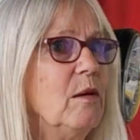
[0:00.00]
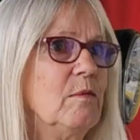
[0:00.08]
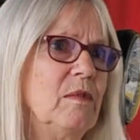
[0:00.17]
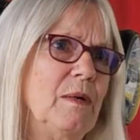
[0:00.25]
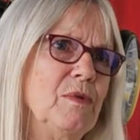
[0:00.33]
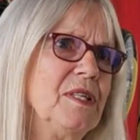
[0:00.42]

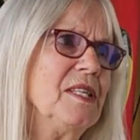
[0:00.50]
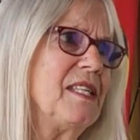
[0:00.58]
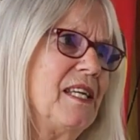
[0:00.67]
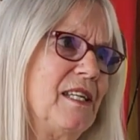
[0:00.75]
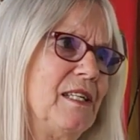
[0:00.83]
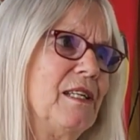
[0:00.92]
I wouldn't
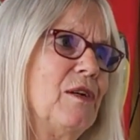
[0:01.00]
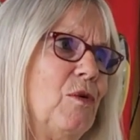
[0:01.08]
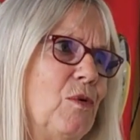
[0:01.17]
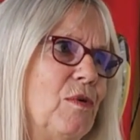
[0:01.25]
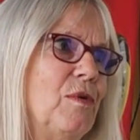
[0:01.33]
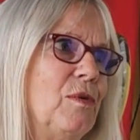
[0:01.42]
say
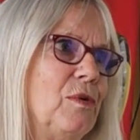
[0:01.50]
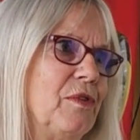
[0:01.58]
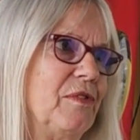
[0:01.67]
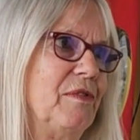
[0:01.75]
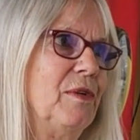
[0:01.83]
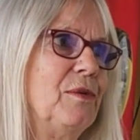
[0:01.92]

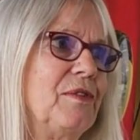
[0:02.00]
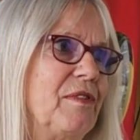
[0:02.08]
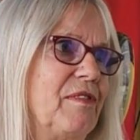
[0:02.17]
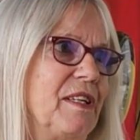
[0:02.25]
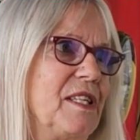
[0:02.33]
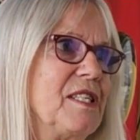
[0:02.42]
all the
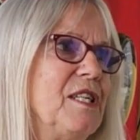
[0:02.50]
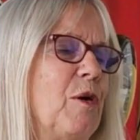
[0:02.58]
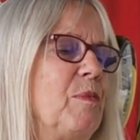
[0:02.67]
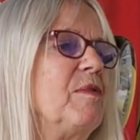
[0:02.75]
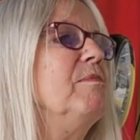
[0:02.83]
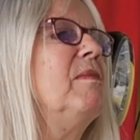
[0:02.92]
things, no,
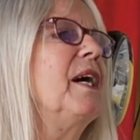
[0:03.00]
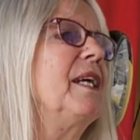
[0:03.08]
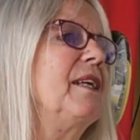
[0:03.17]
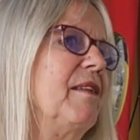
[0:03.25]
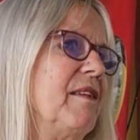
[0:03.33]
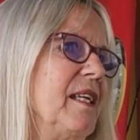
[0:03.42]
but
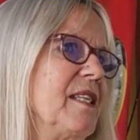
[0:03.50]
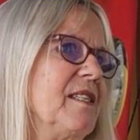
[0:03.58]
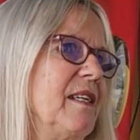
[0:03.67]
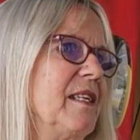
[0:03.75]
minor things like...